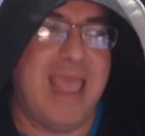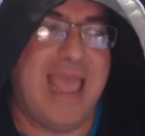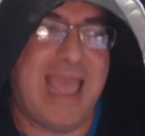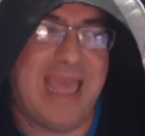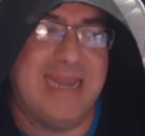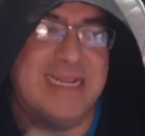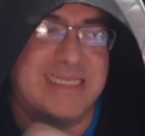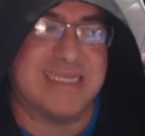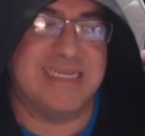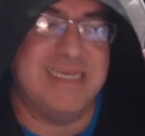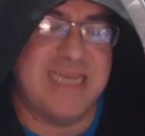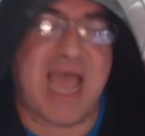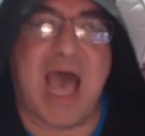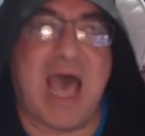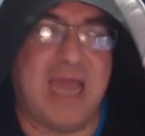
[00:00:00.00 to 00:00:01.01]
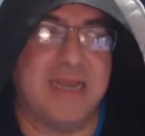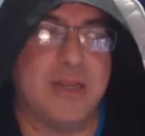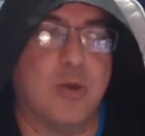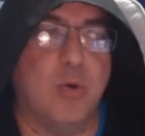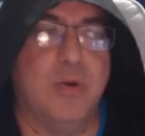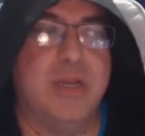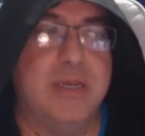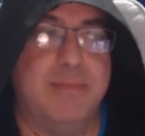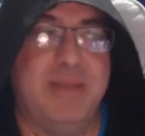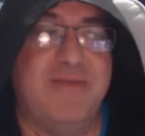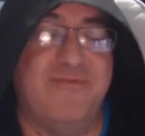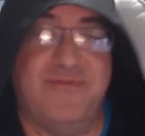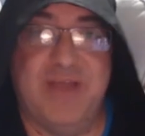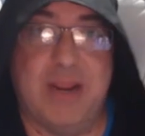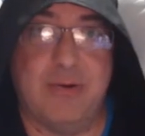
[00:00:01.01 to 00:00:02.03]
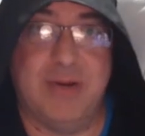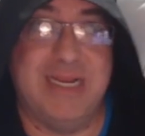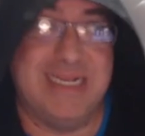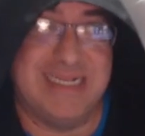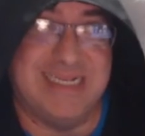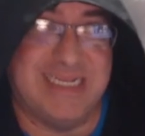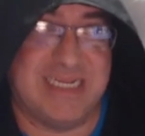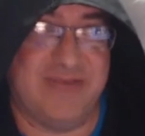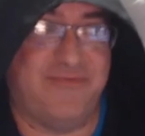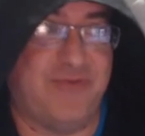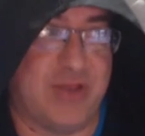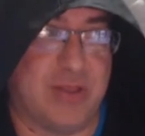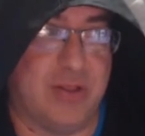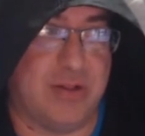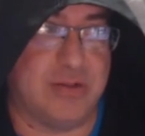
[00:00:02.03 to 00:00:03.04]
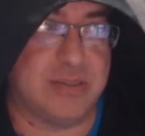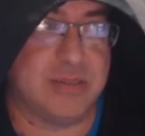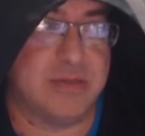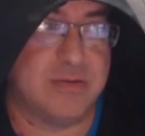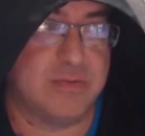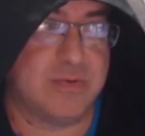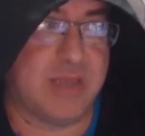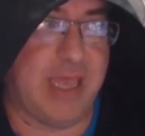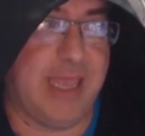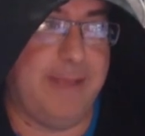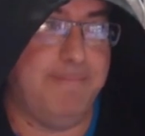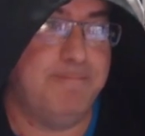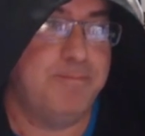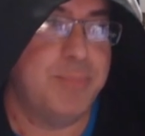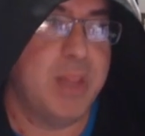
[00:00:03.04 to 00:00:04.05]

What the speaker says: and it's not going to be very difficult, okay?